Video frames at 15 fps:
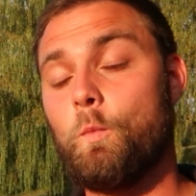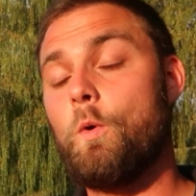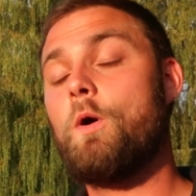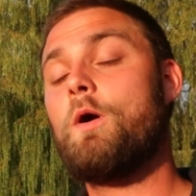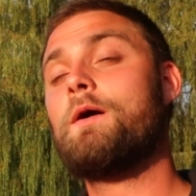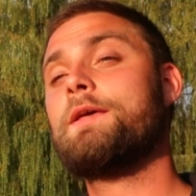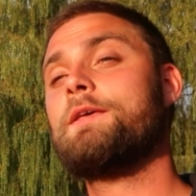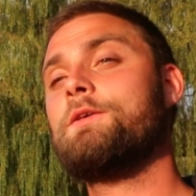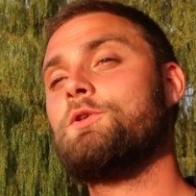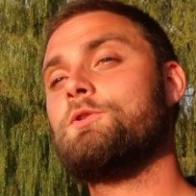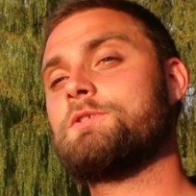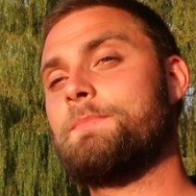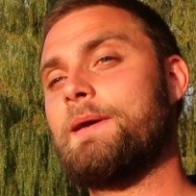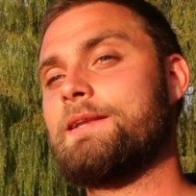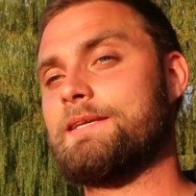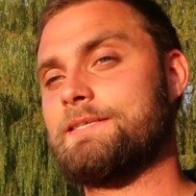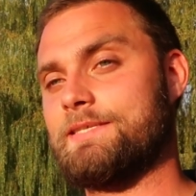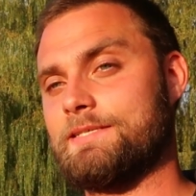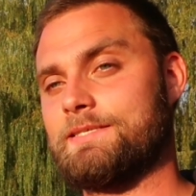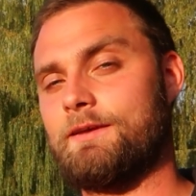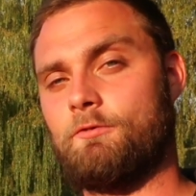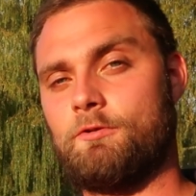Why are you spending
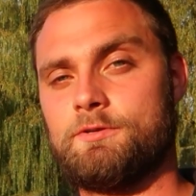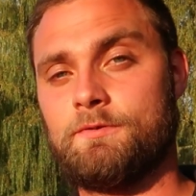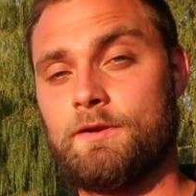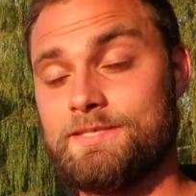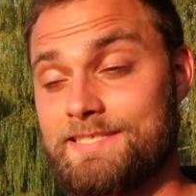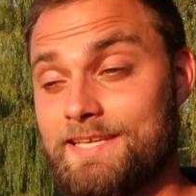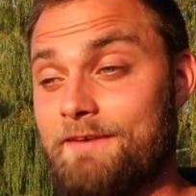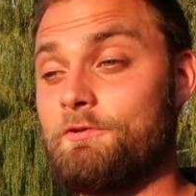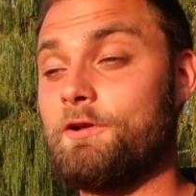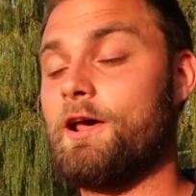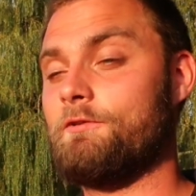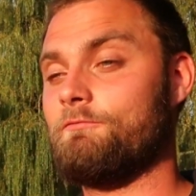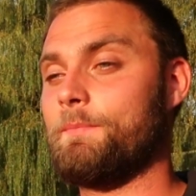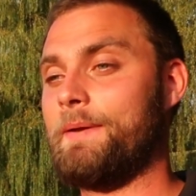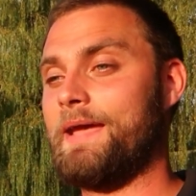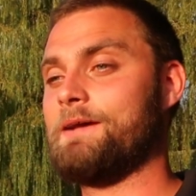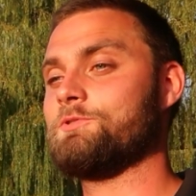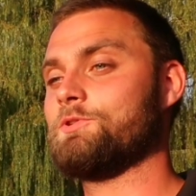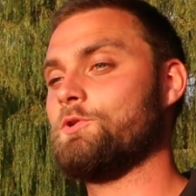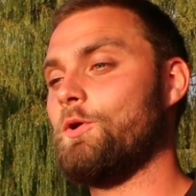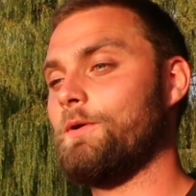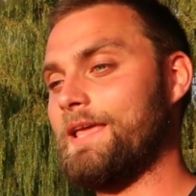
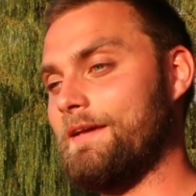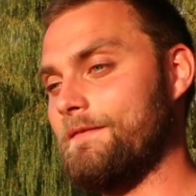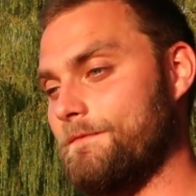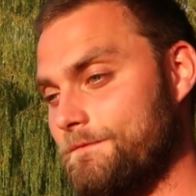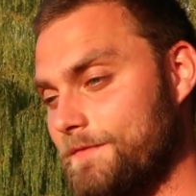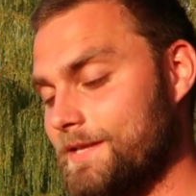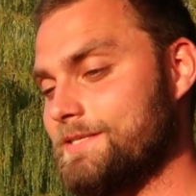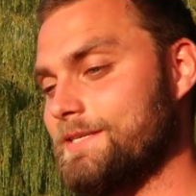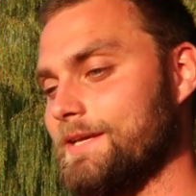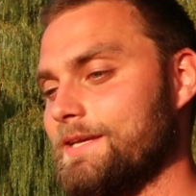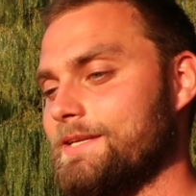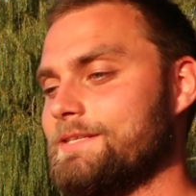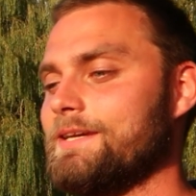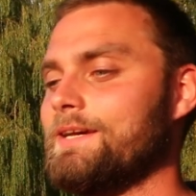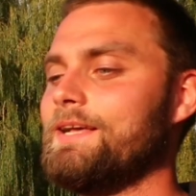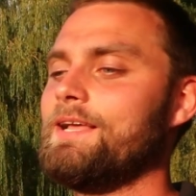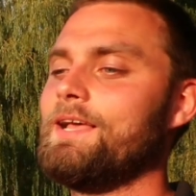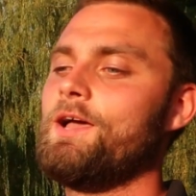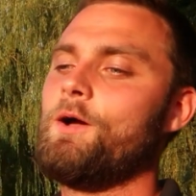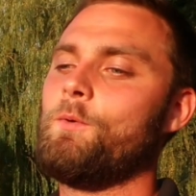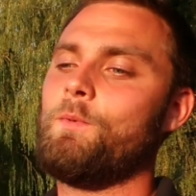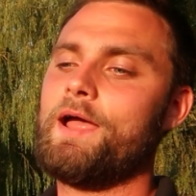£600-£700 on not getting fitted
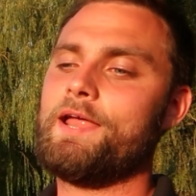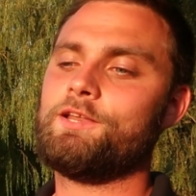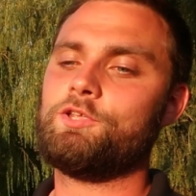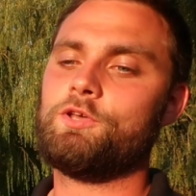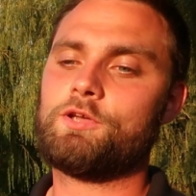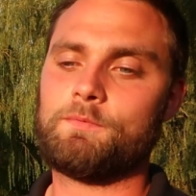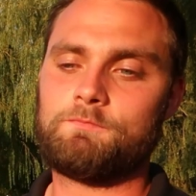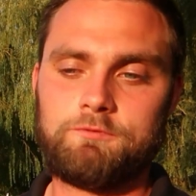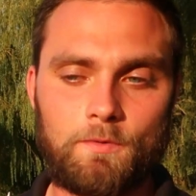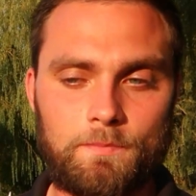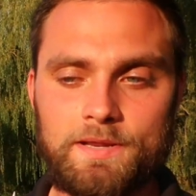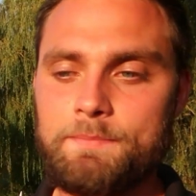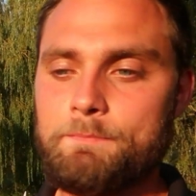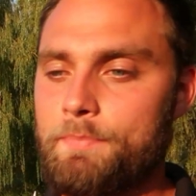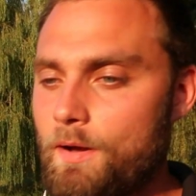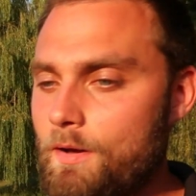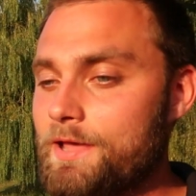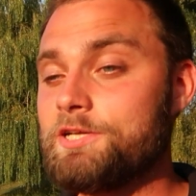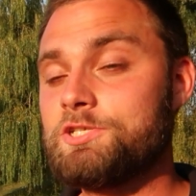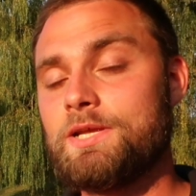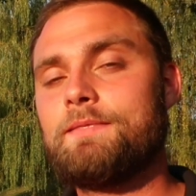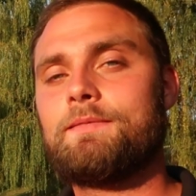when you could probably
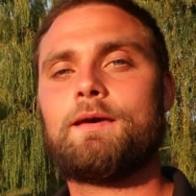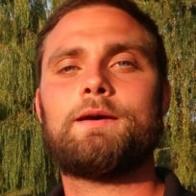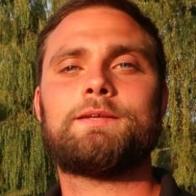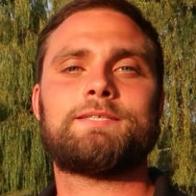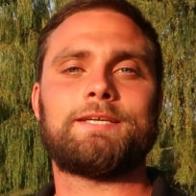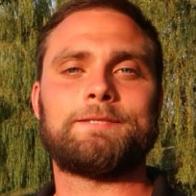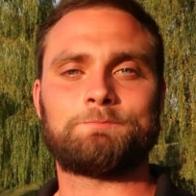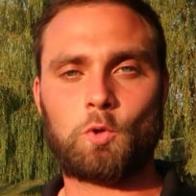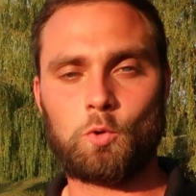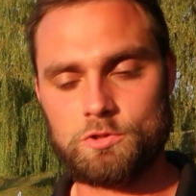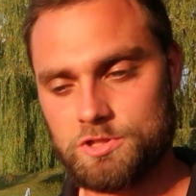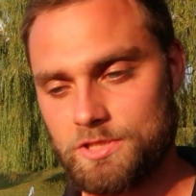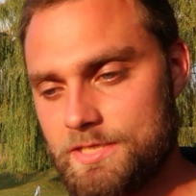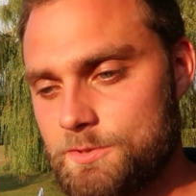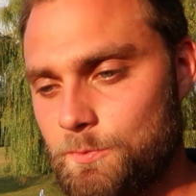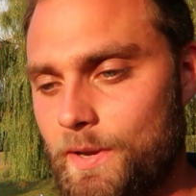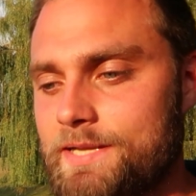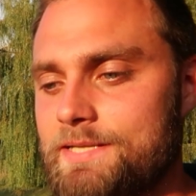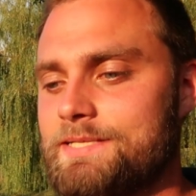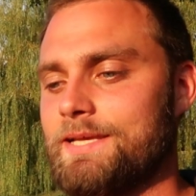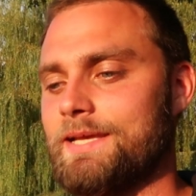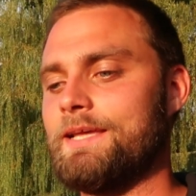buy a G30 or
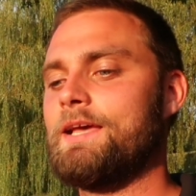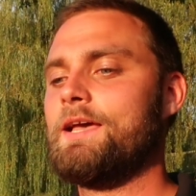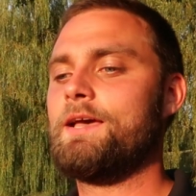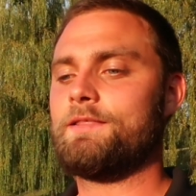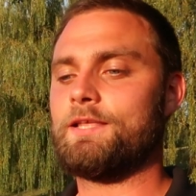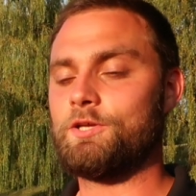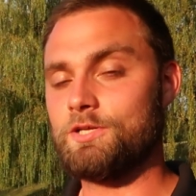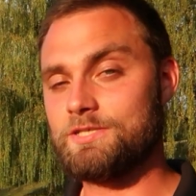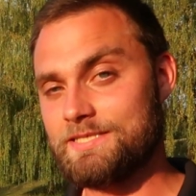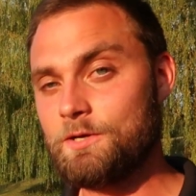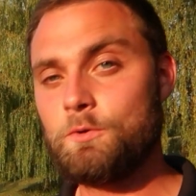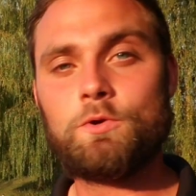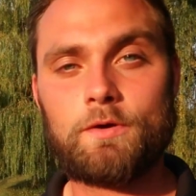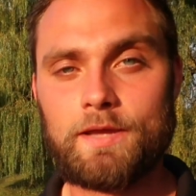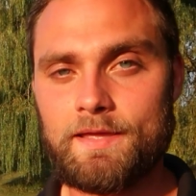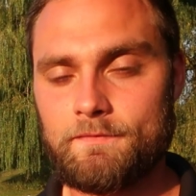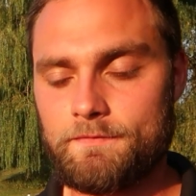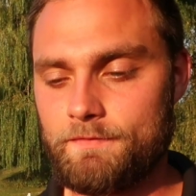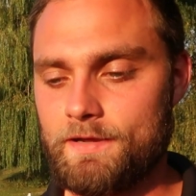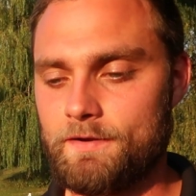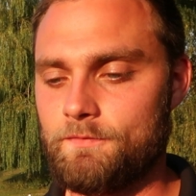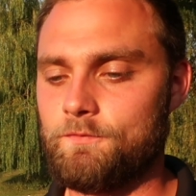G20 that you're still not getting
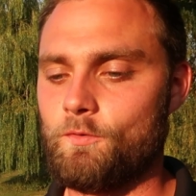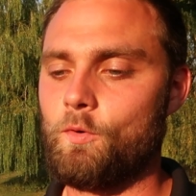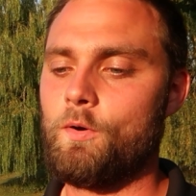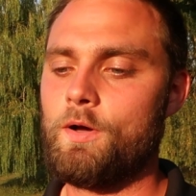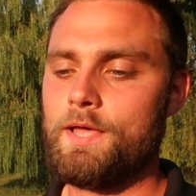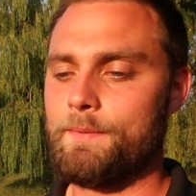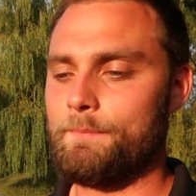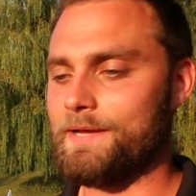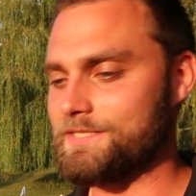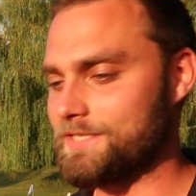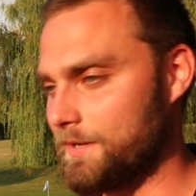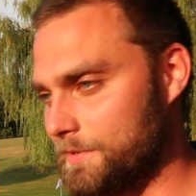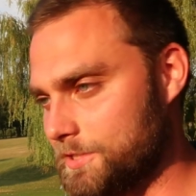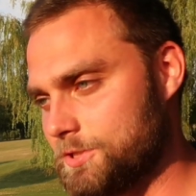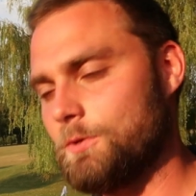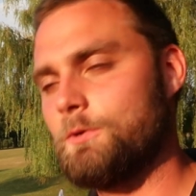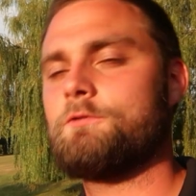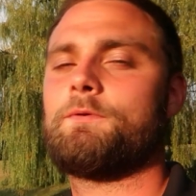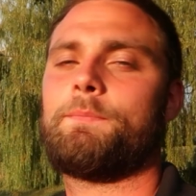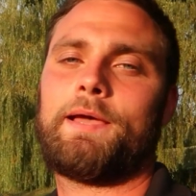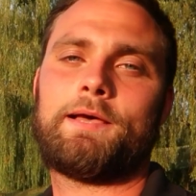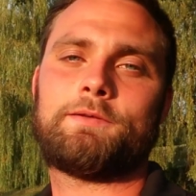fitted for, but it's going to be
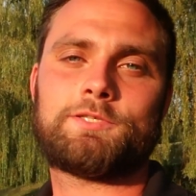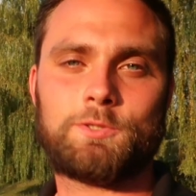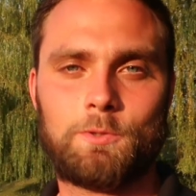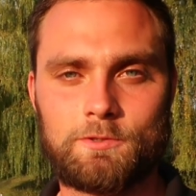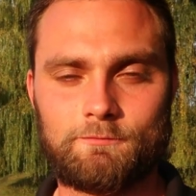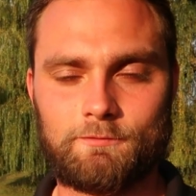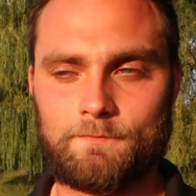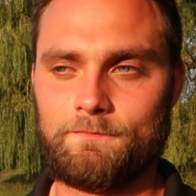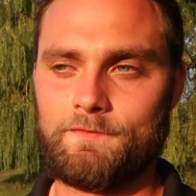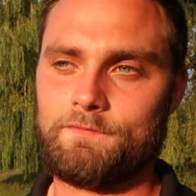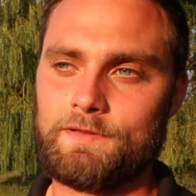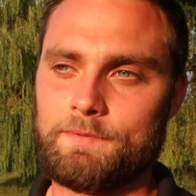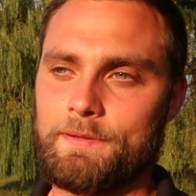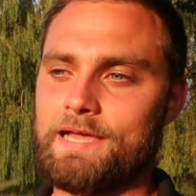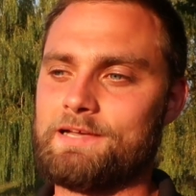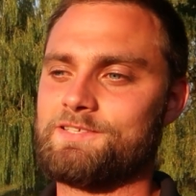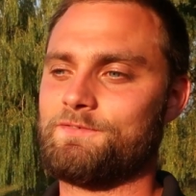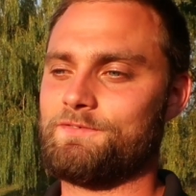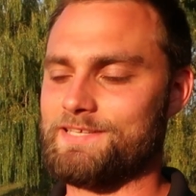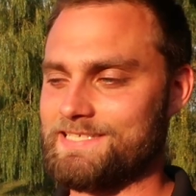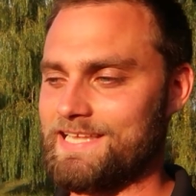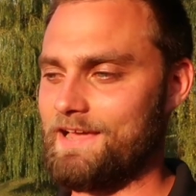£200,
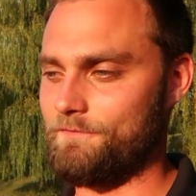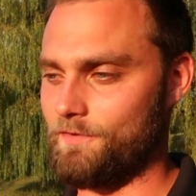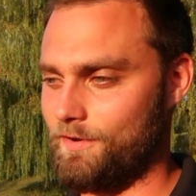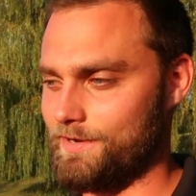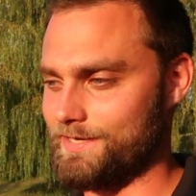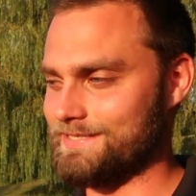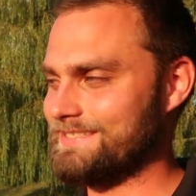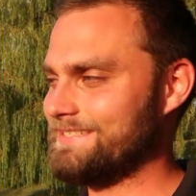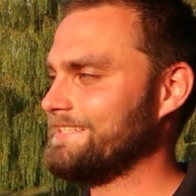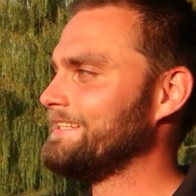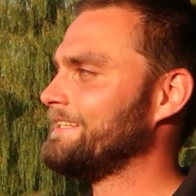£250 for a set of irons?